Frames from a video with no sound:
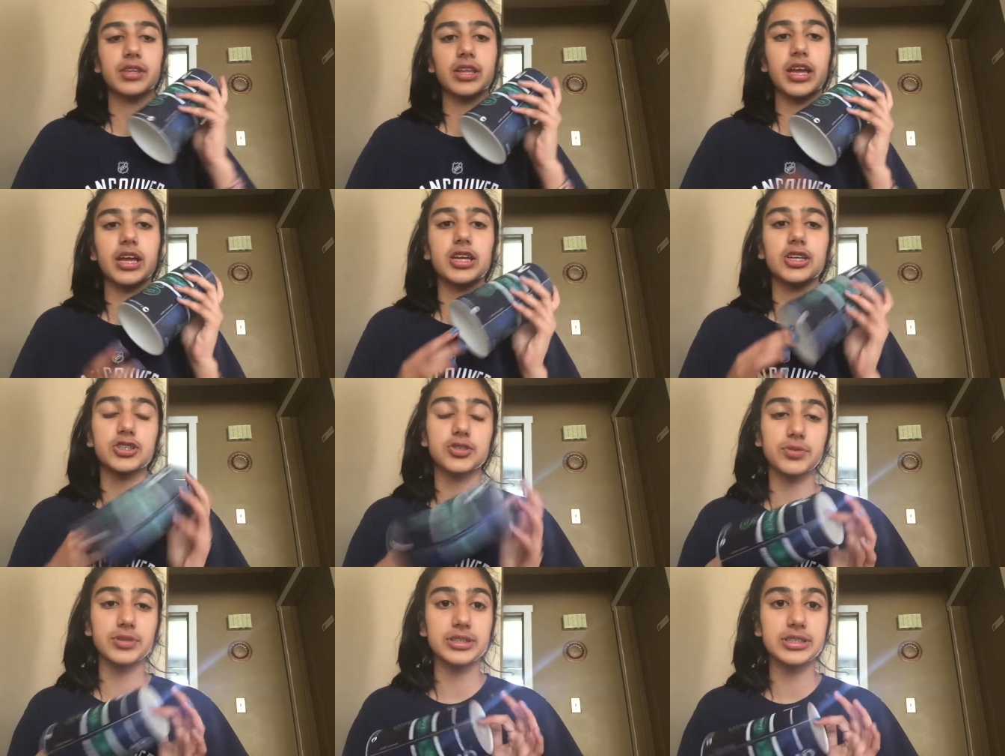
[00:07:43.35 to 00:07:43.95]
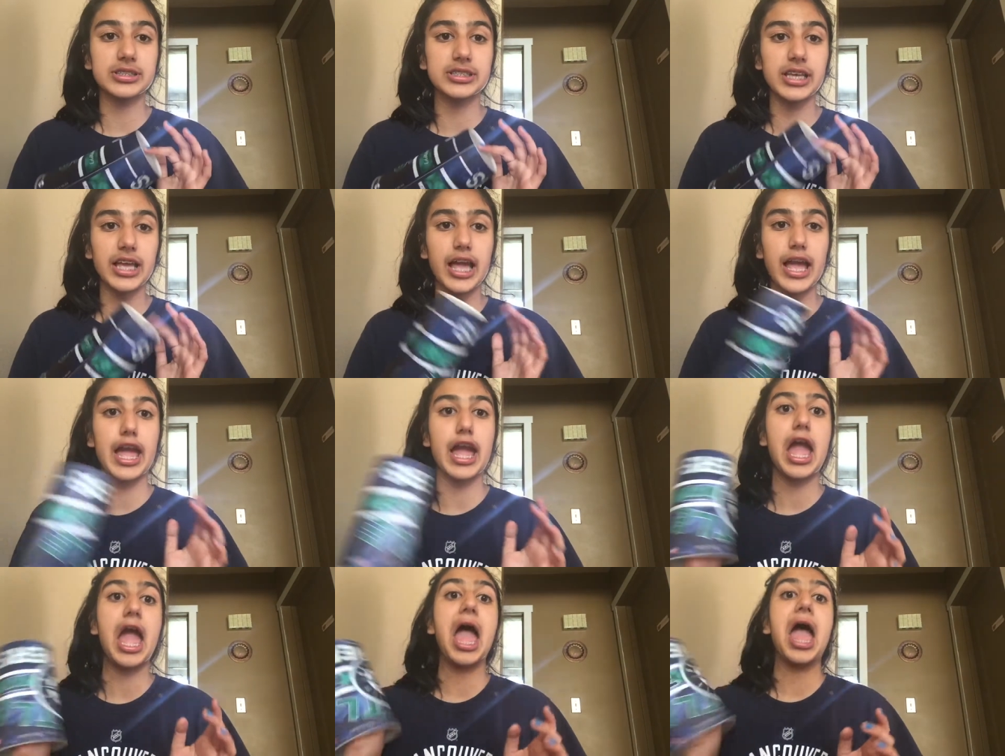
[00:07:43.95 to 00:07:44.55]
And I just want to
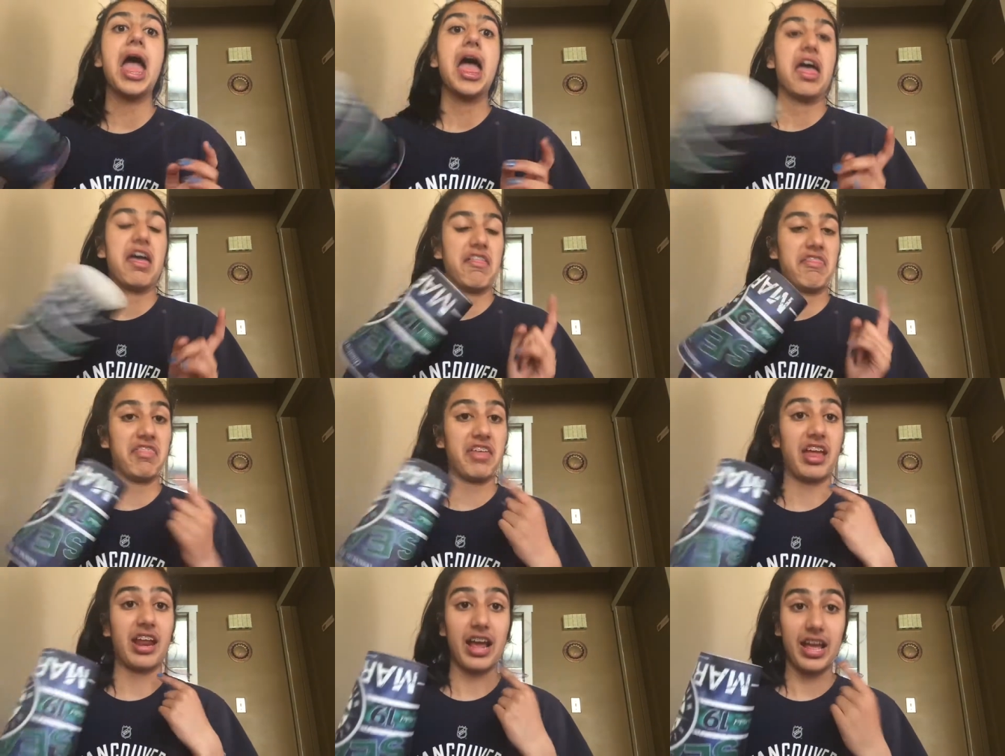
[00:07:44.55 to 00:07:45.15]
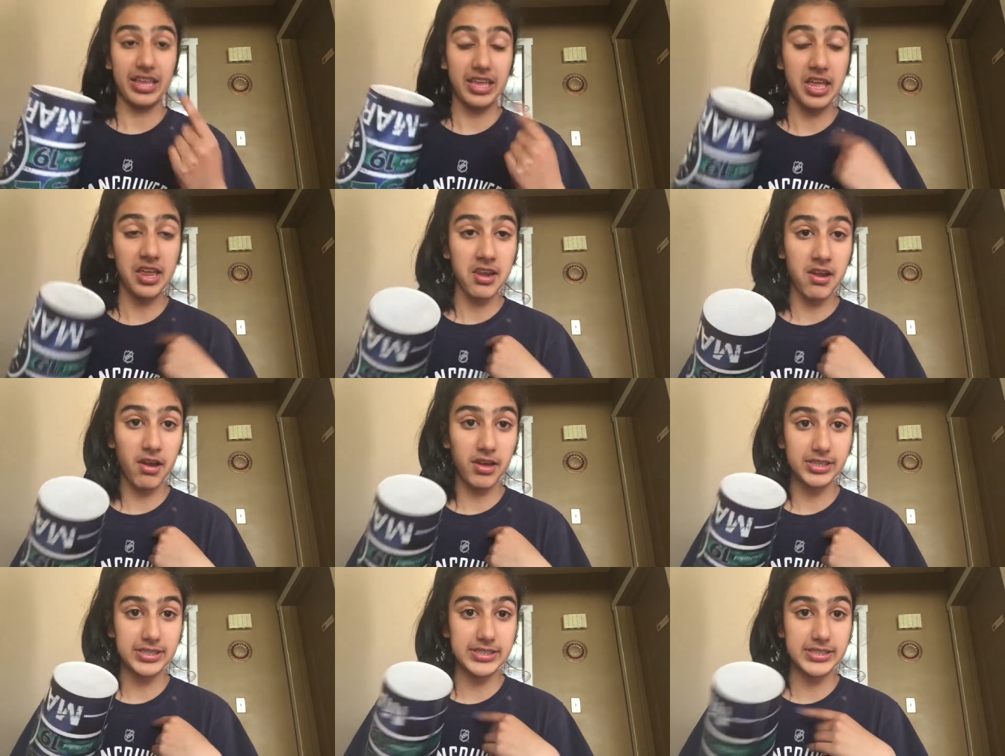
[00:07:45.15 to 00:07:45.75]
say that I
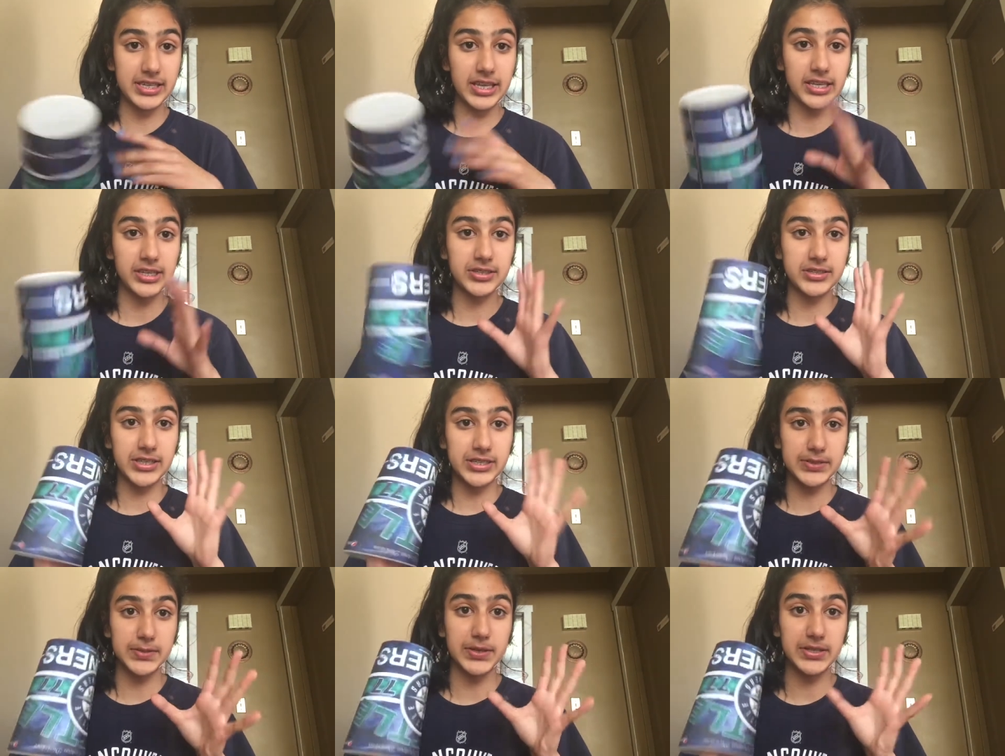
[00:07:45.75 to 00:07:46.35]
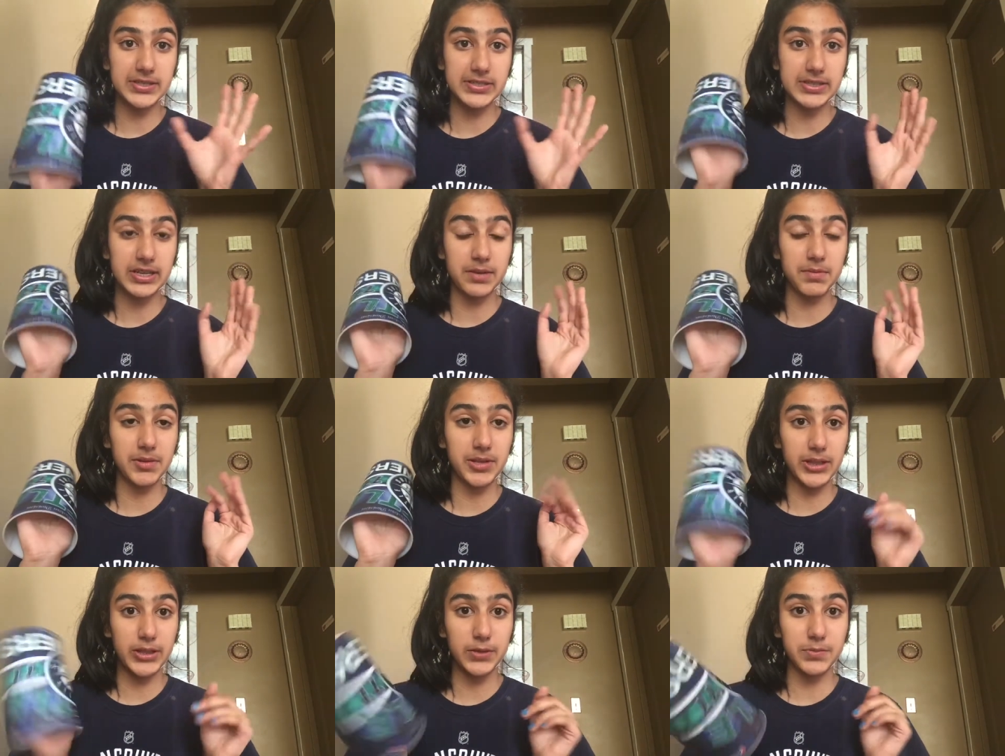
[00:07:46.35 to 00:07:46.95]
cannot sing, so that's why this is going to
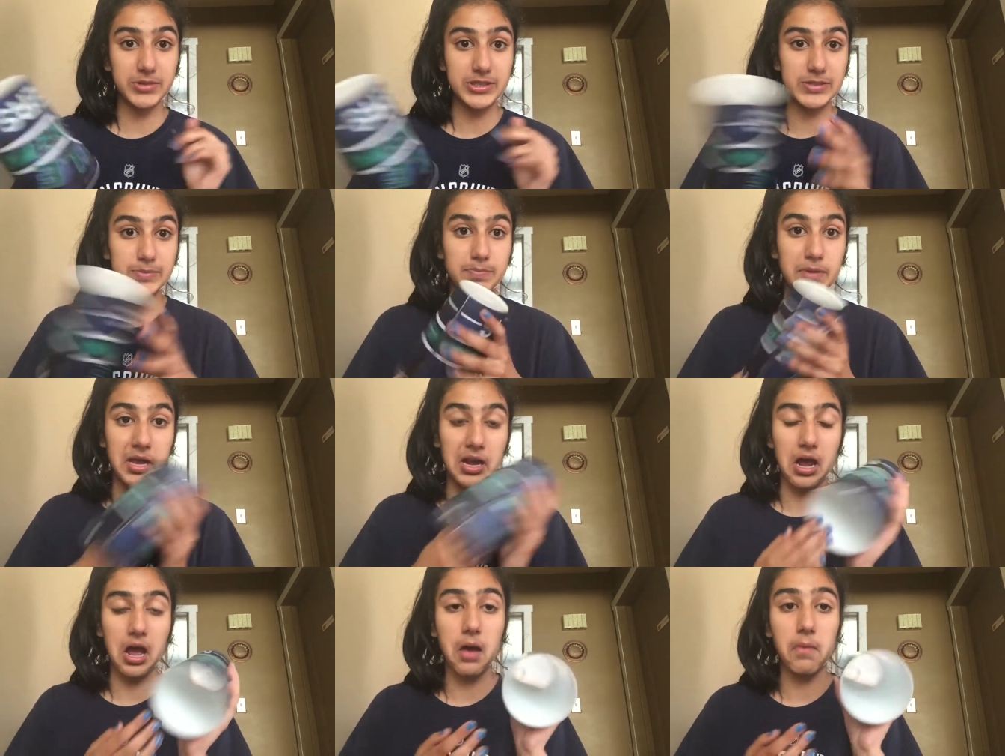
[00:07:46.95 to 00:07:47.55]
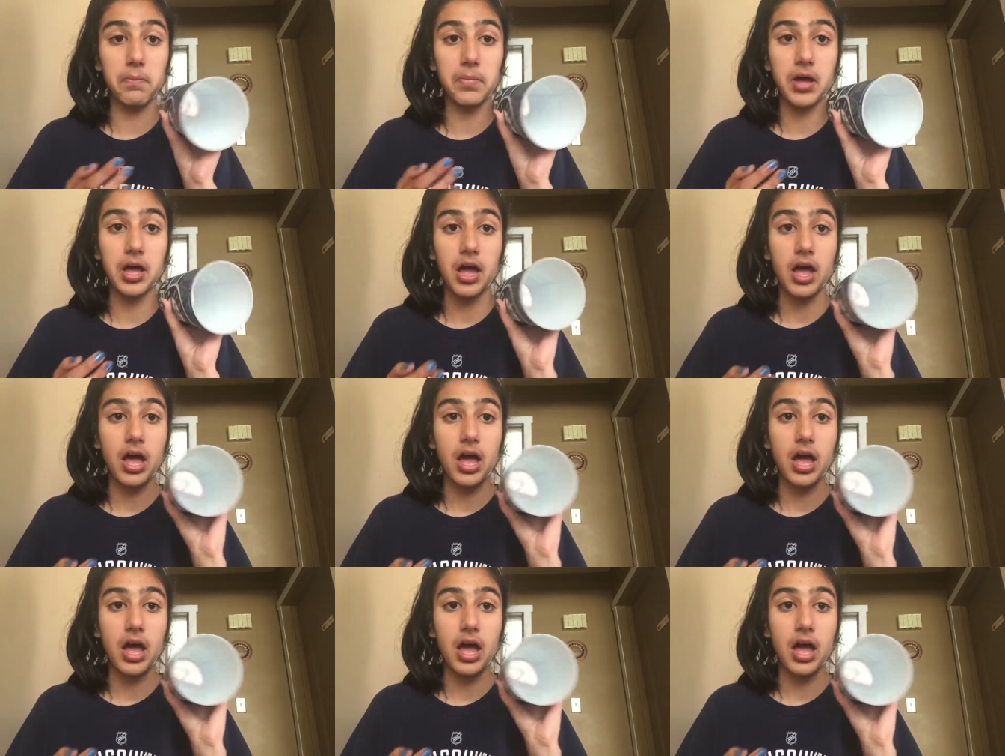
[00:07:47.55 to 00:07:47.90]
be a little bit sped up.